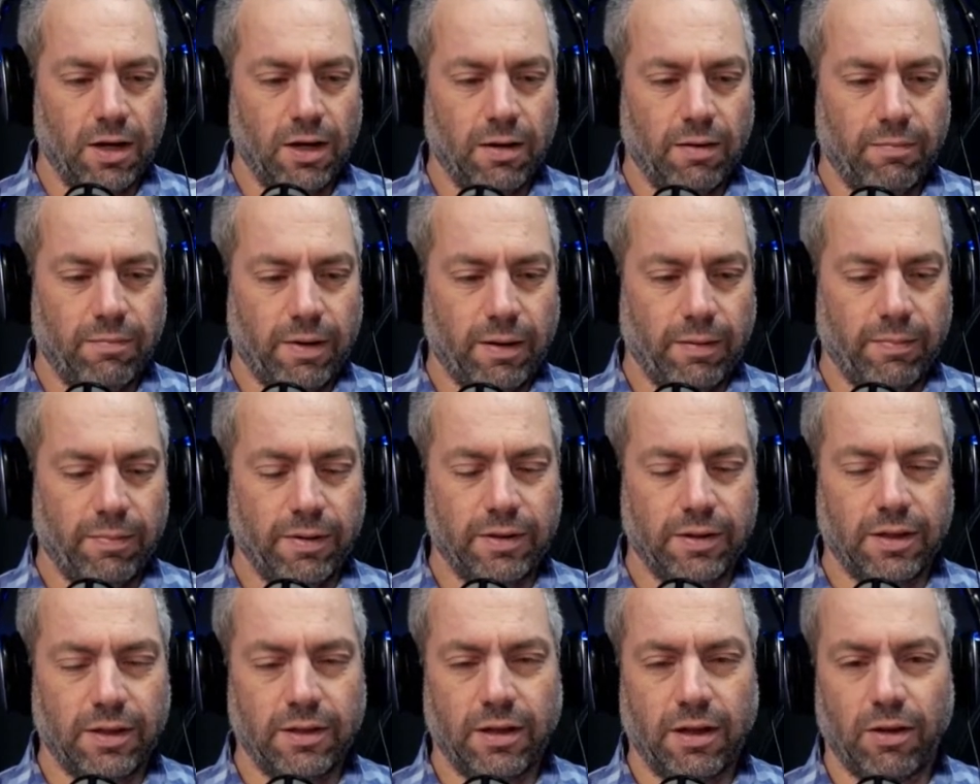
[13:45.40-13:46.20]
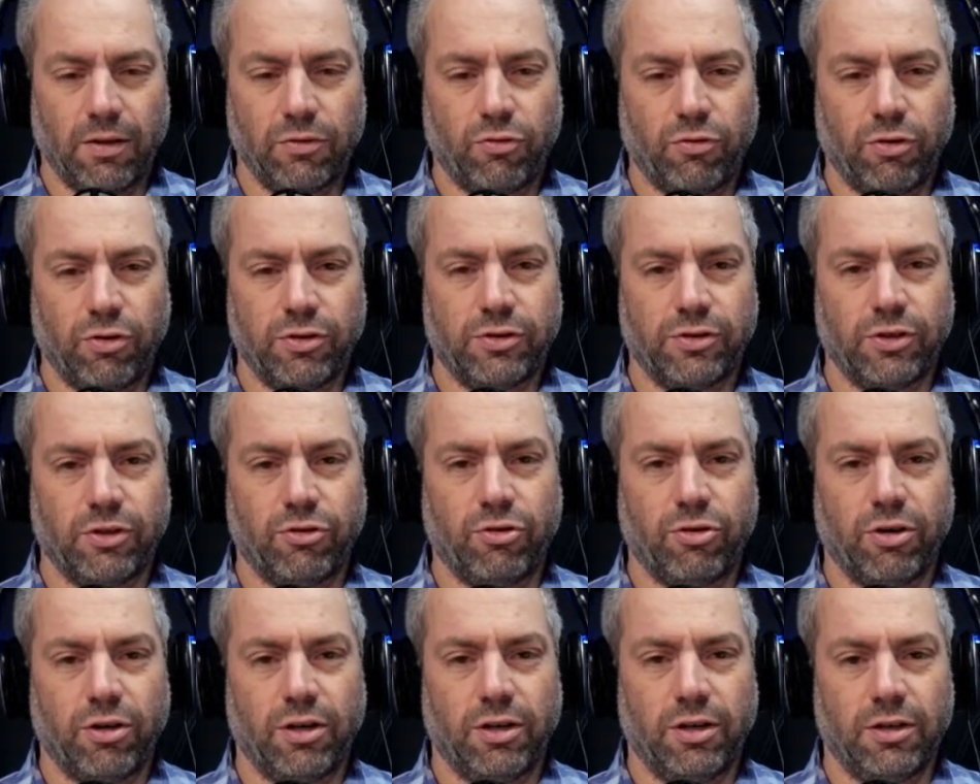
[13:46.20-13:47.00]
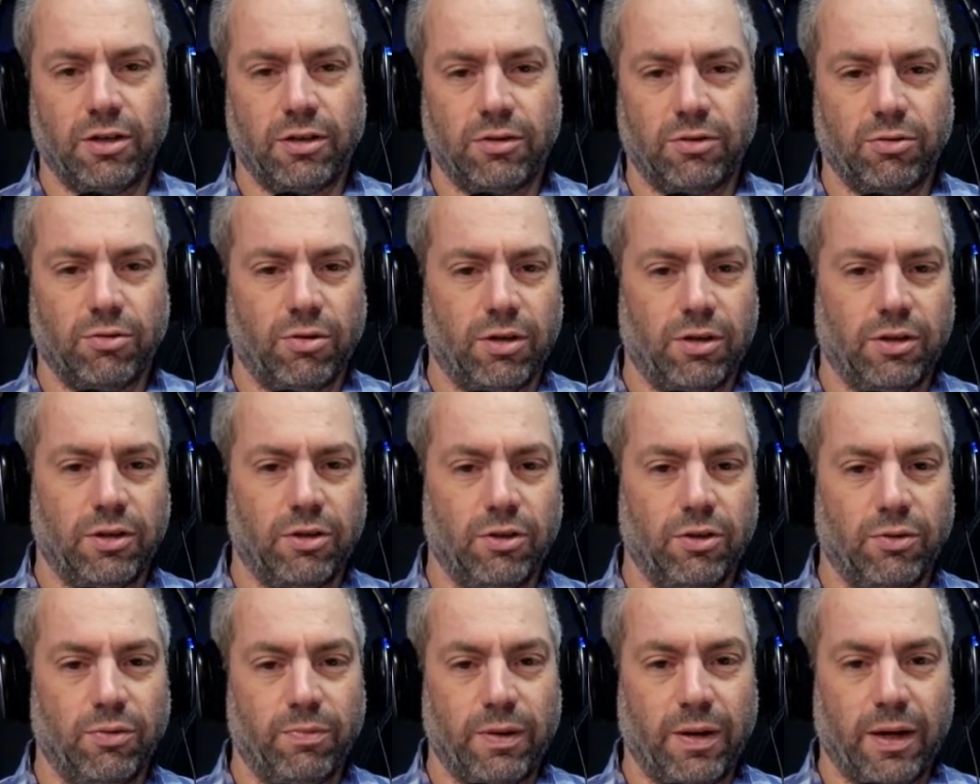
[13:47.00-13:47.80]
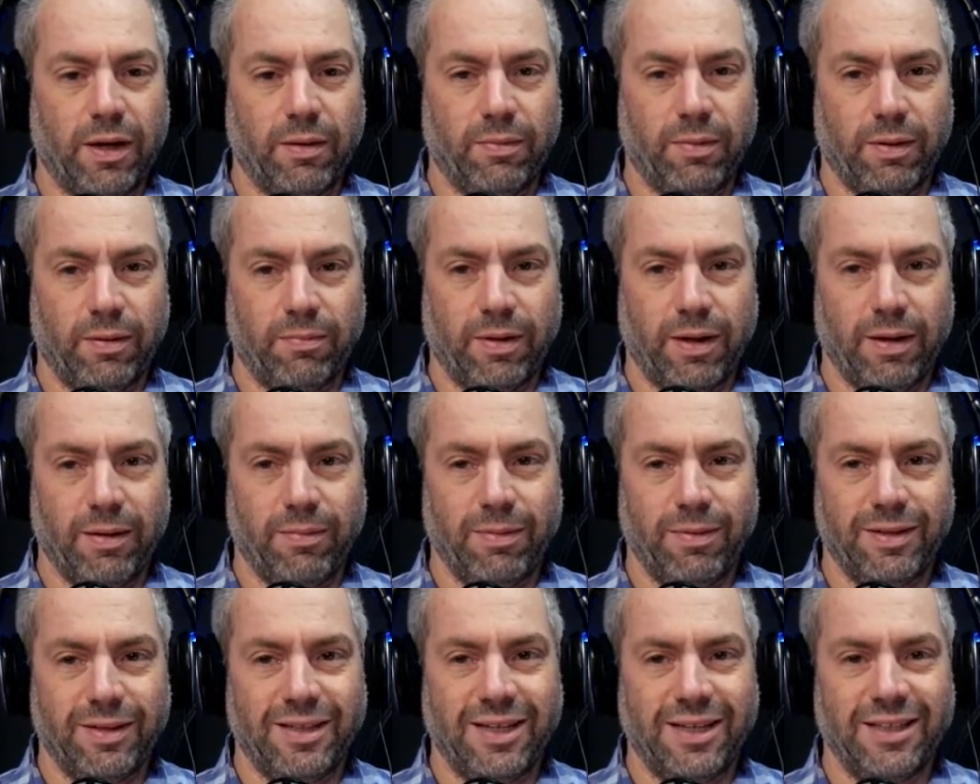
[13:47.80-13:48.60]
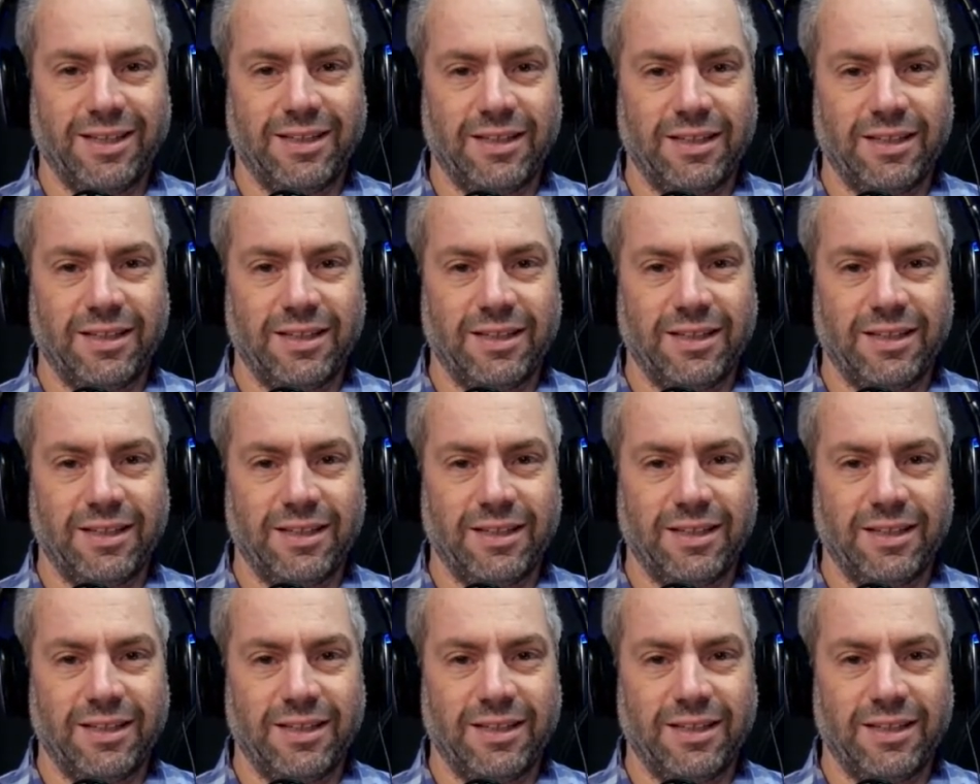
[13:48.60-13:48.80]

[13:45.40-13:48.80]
maybe they're now transitioning to a new baby. Maybe they